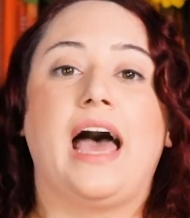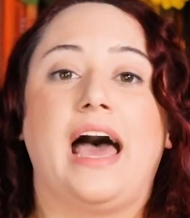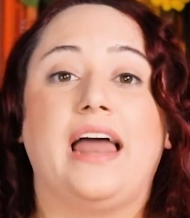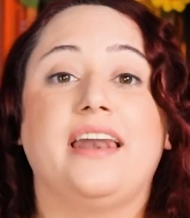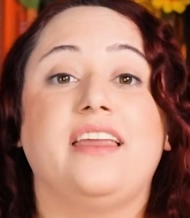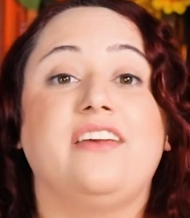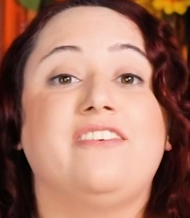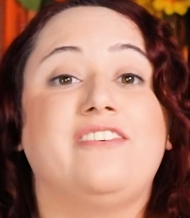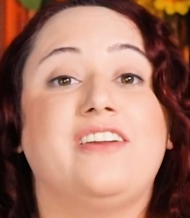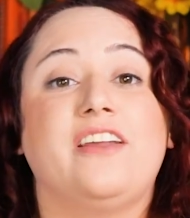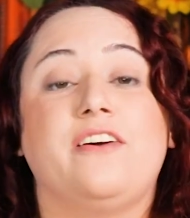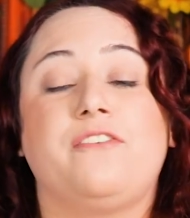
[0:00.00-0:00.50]

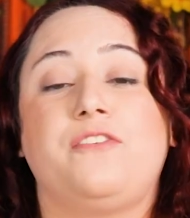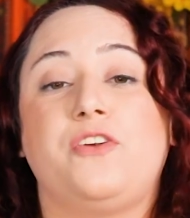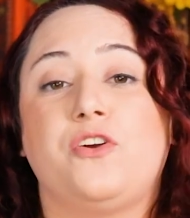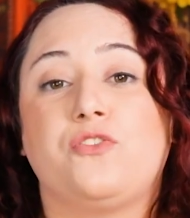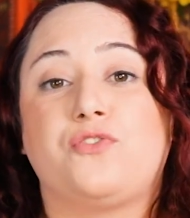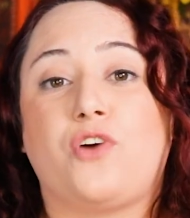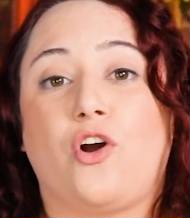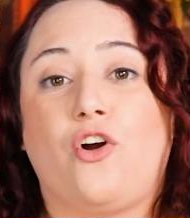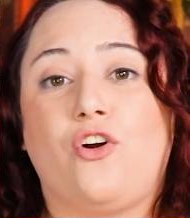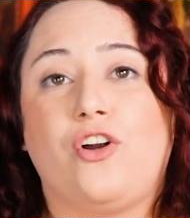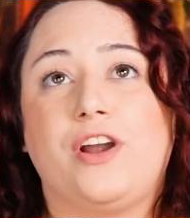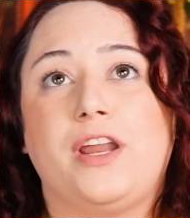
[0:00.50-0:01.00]
And even if
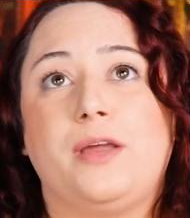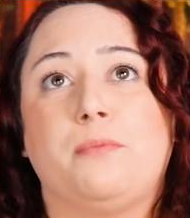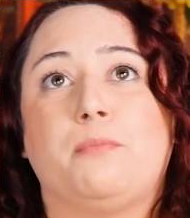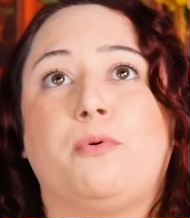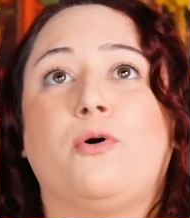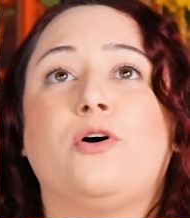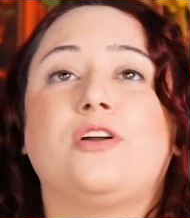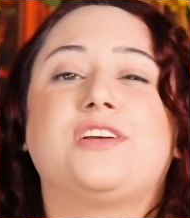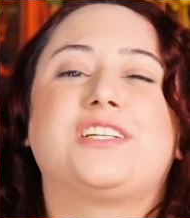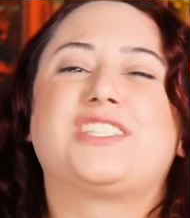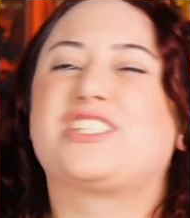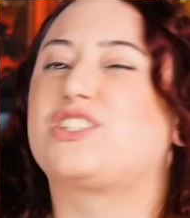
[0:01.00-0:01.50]
you've already
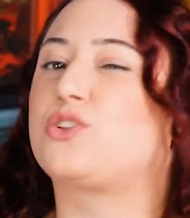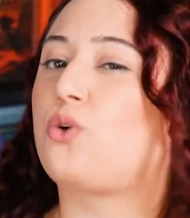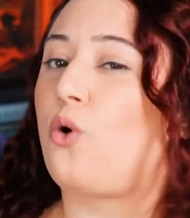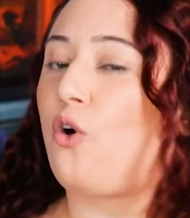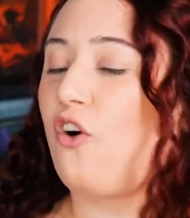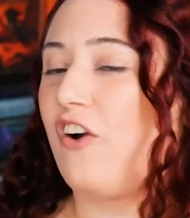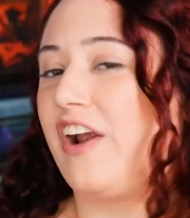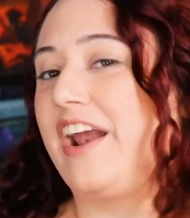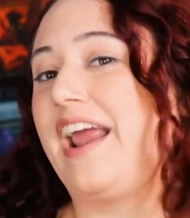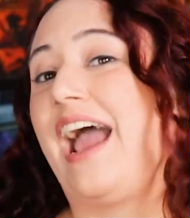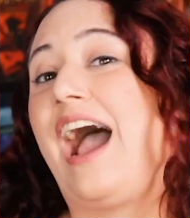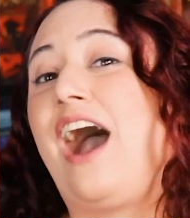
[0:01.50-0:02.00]
put a
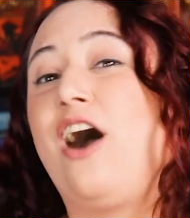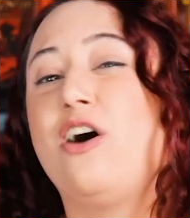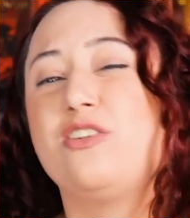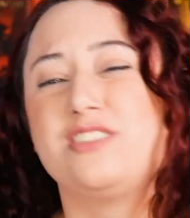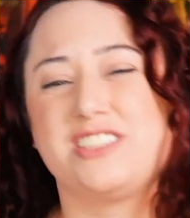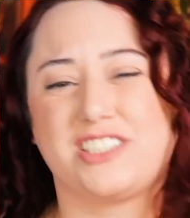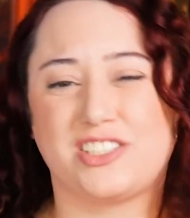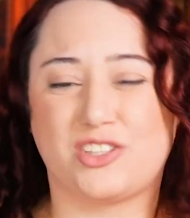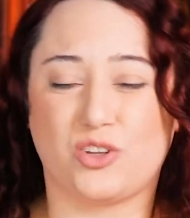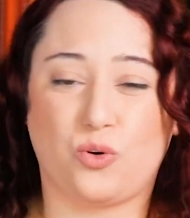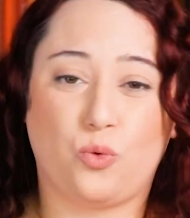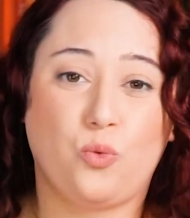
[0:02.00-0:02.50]
story out
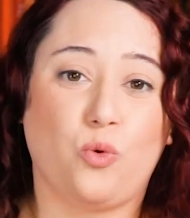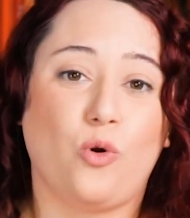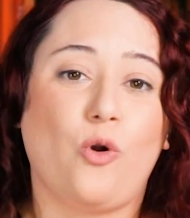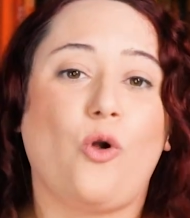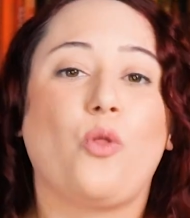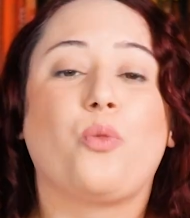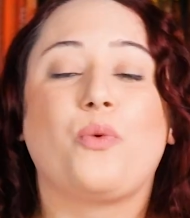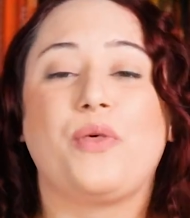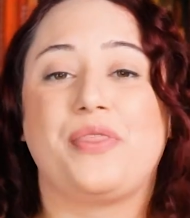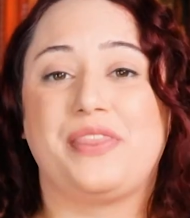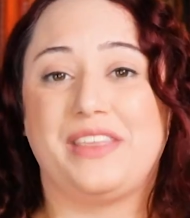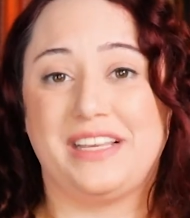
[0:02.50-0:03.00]
into the
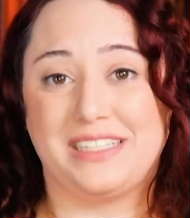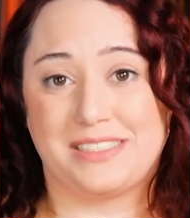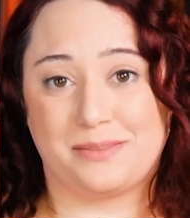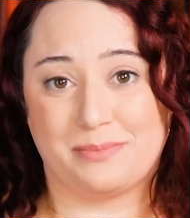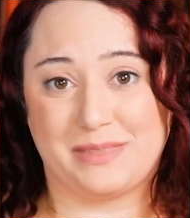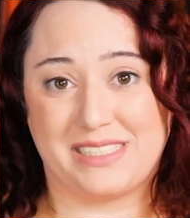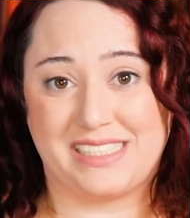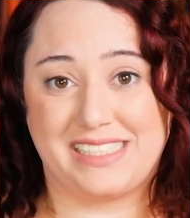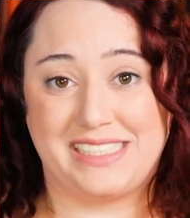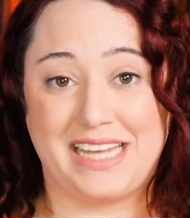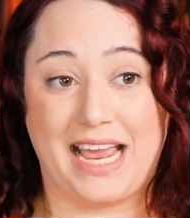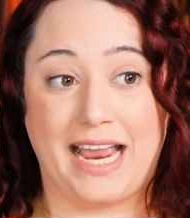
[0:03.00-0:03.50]
world with these
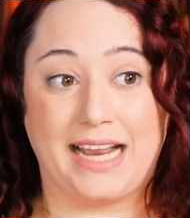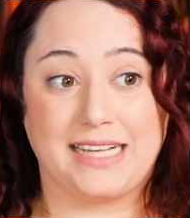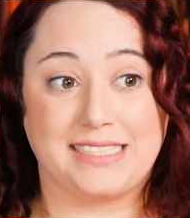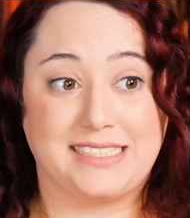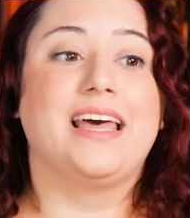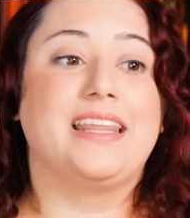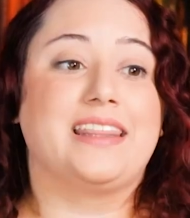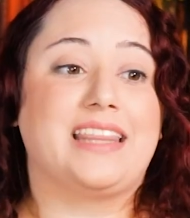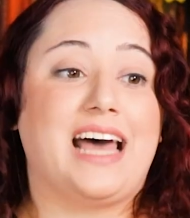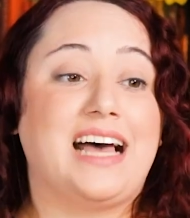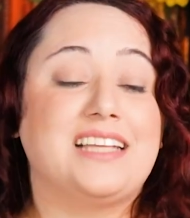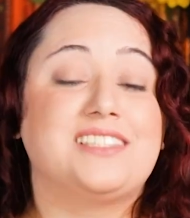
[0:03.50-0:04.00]
mistakes,
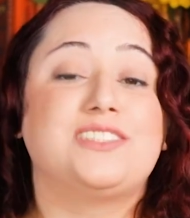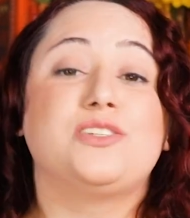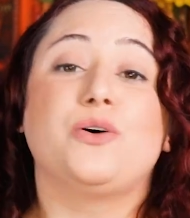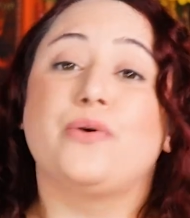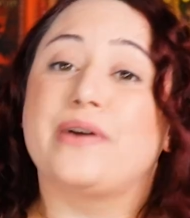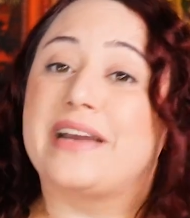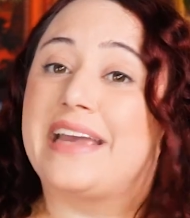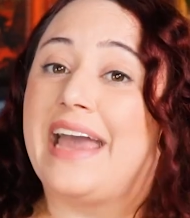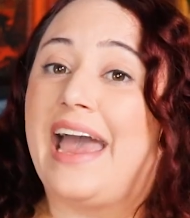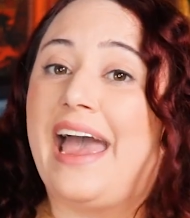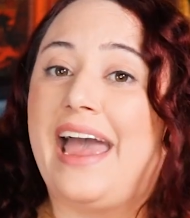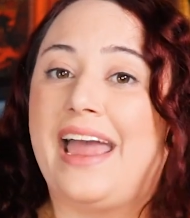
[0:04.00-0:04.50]
that's
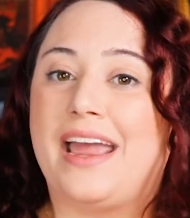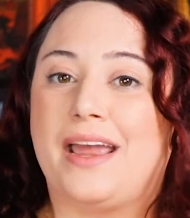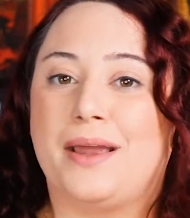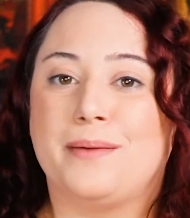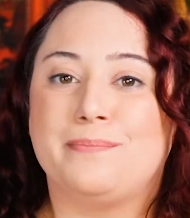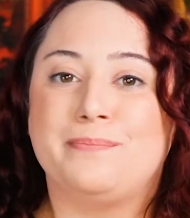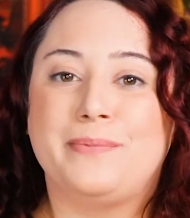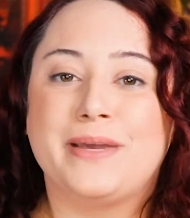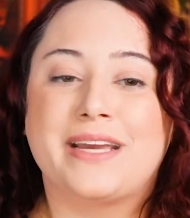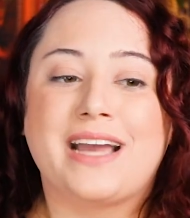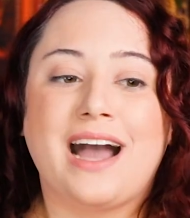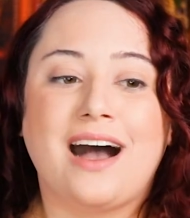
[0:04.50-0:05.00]

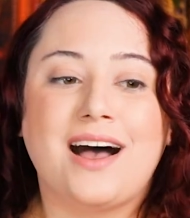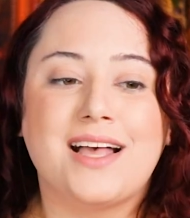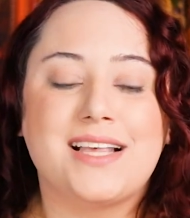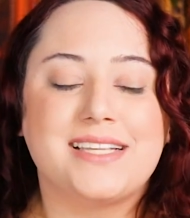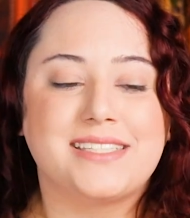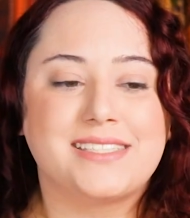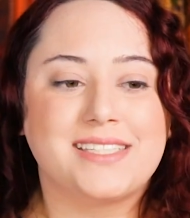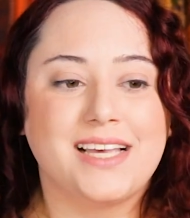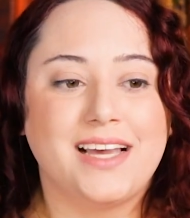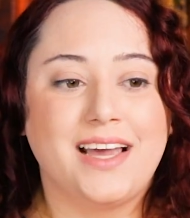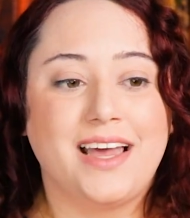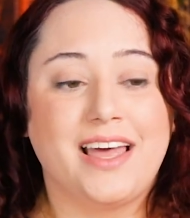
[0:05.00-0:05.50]
okay
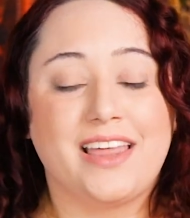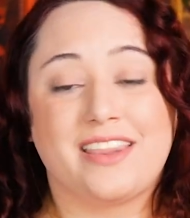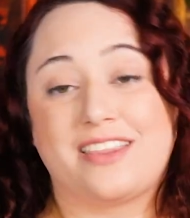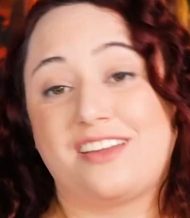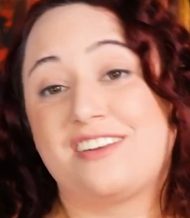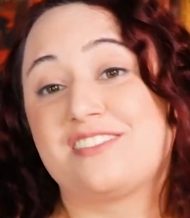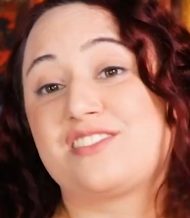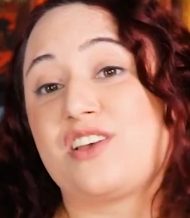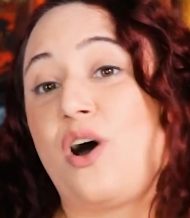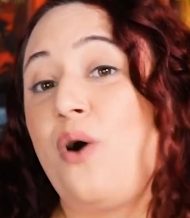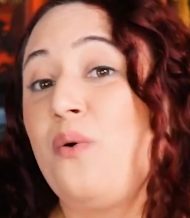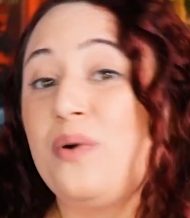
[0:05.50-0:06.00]
because
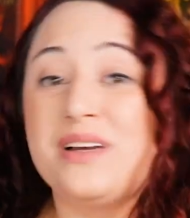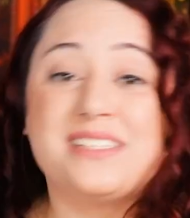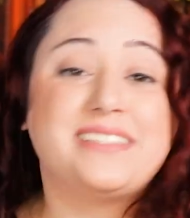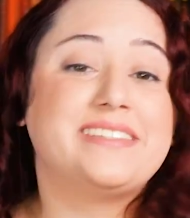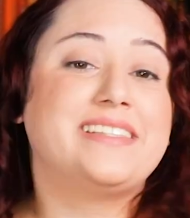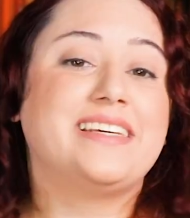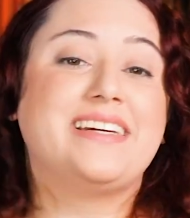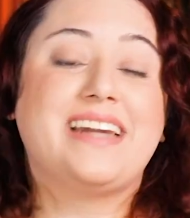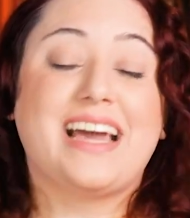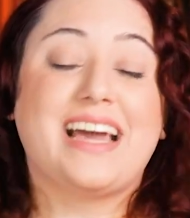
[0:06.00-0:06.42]
there's always the